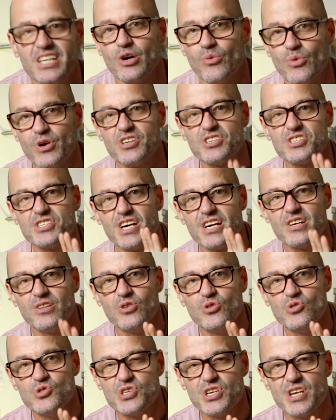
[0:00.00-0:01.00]
Now, when I say
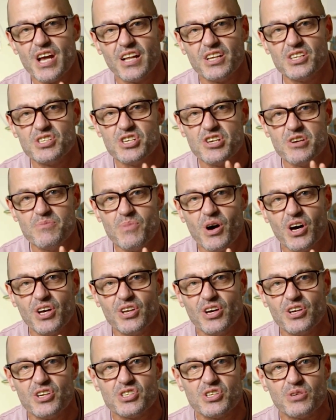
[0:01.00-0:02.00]
loose analogy, you
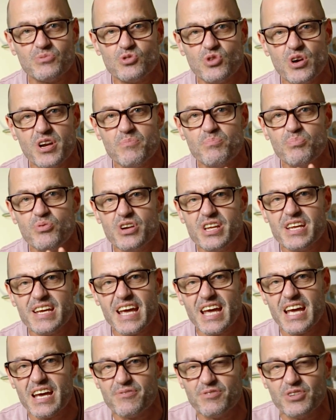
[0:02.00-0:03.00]
might notice I'm treading pretty
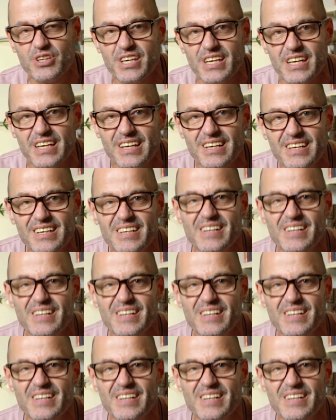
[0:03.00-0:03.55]
carefully here.